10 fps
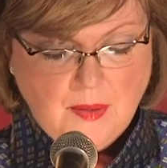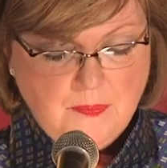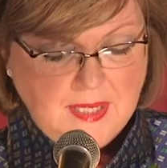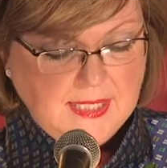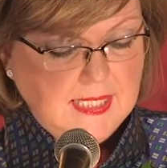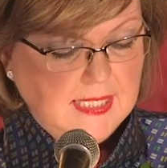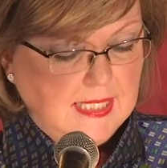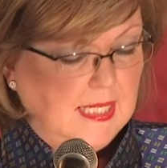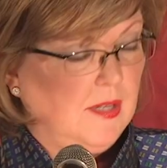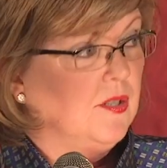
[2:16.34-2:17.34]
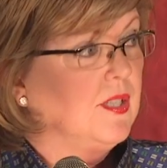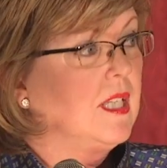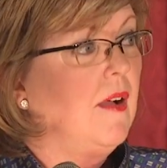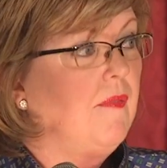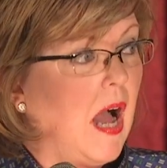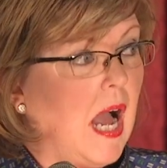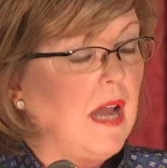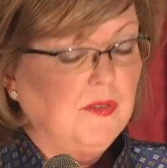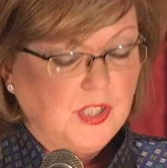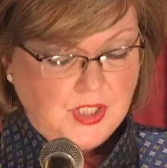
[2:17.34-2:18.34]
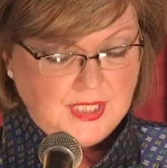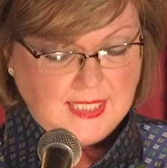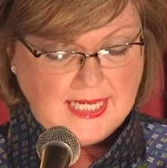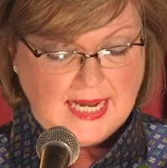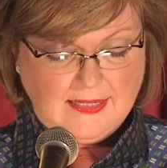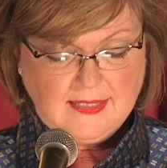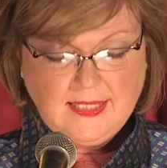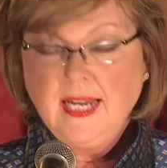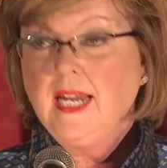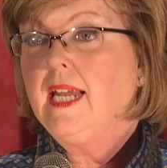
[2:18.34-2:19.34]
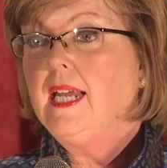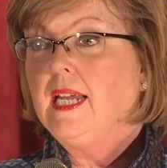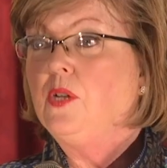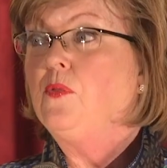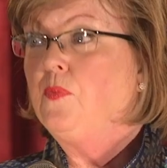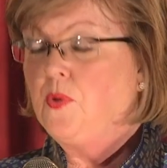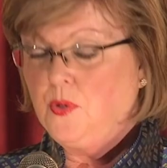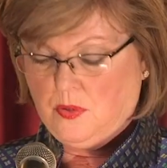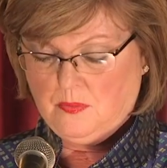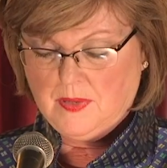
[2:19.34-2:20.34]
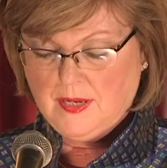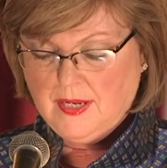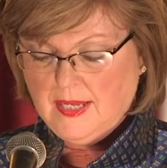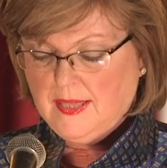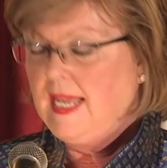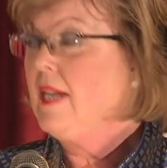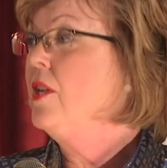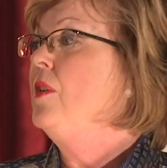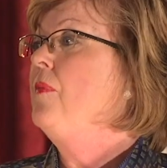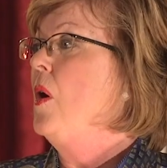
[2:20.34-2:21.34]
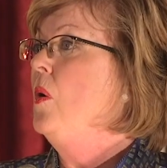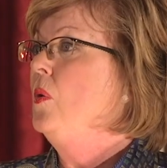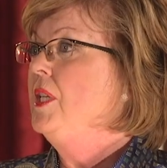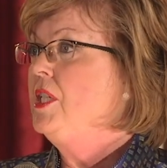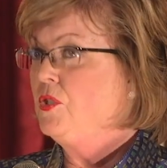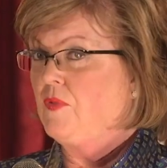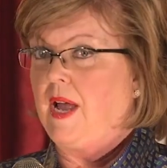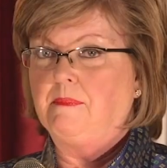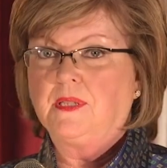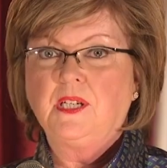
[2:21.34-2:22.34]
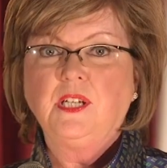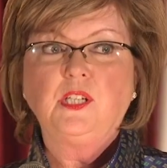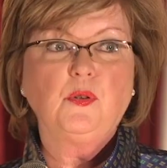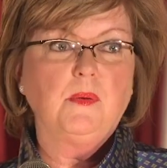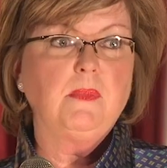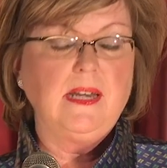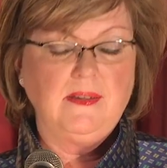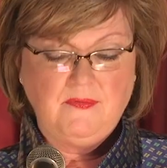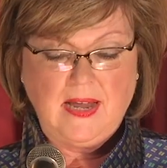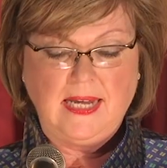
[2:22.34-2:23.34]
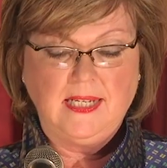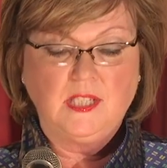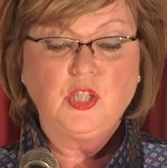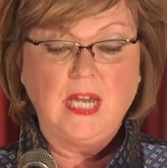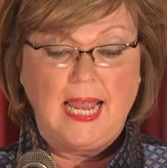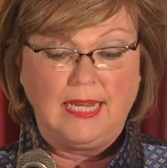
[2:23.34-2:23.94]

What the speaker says: business leaders of Irish descent in a room they could have only dreamt to have been invited to